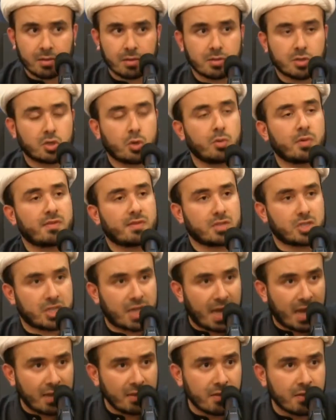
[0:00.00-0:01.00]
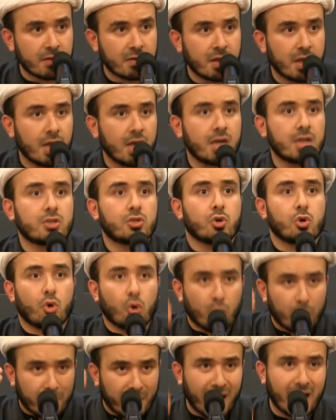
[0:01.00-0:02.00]
There's always a chance to
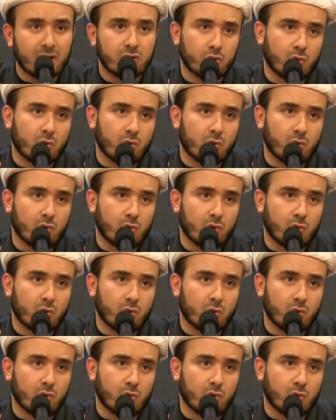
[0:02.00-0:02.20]
go back